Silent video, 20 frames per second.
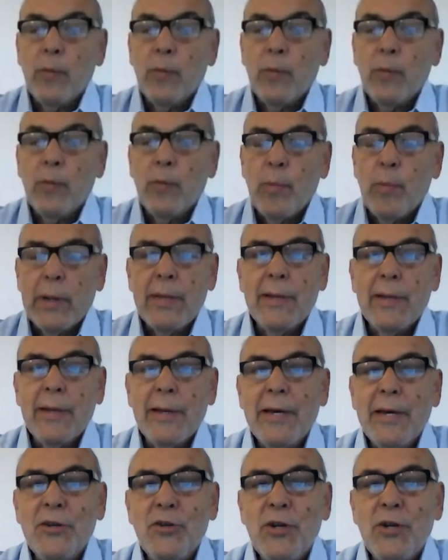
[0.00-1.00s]
but
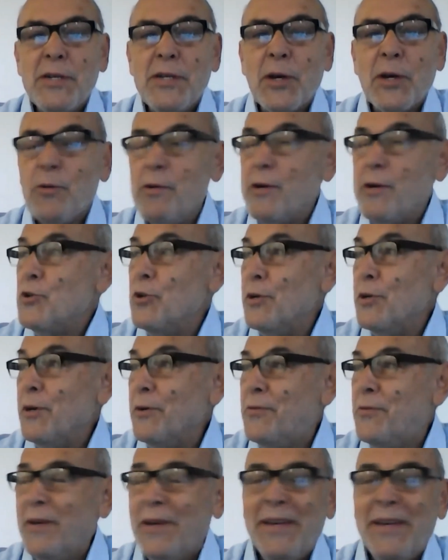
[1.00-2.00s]
it's just a question of
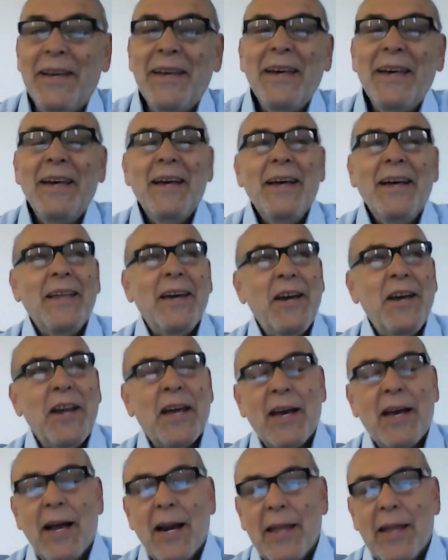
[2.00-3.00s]

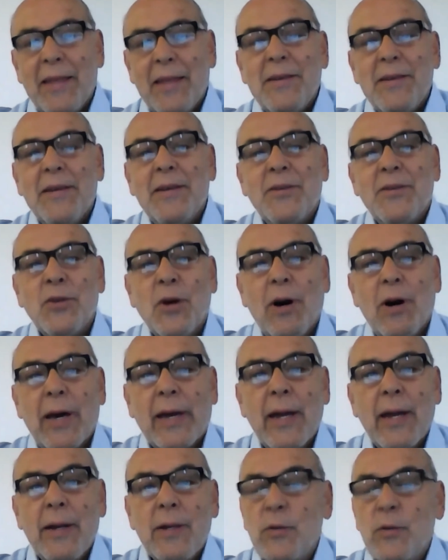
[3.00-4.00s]
technicality, so I
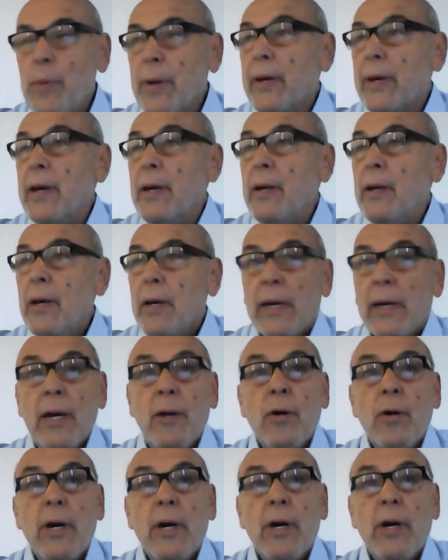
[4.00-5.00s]
can speak. Can
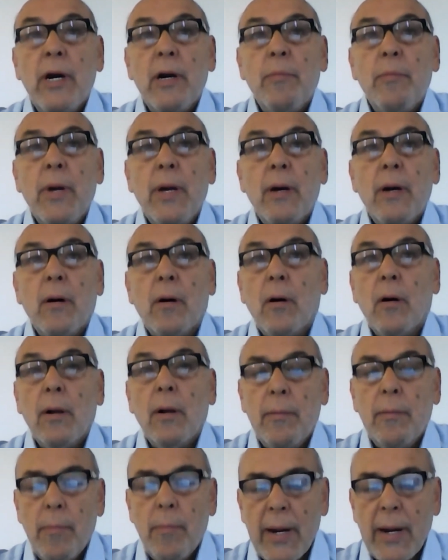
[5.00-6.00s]
you hear me
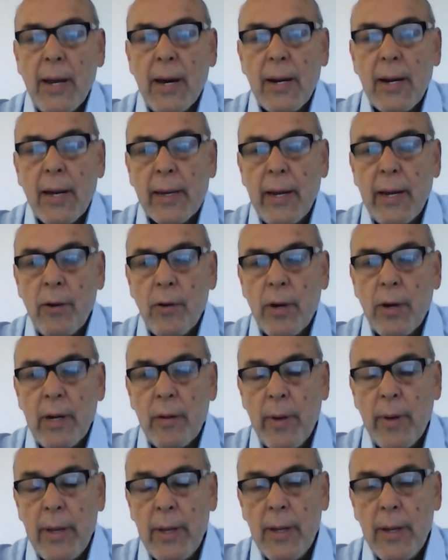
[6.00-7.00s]
all? Marijana, can you hear
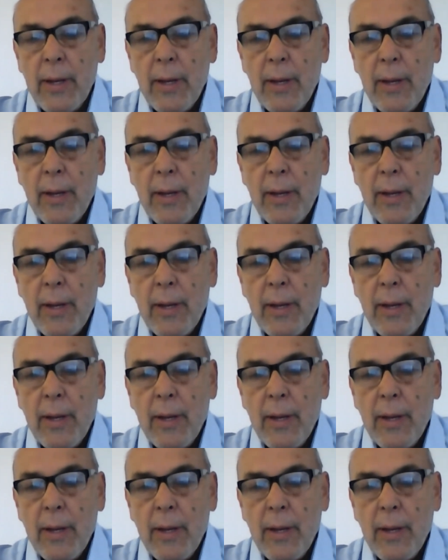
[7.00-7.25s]
me?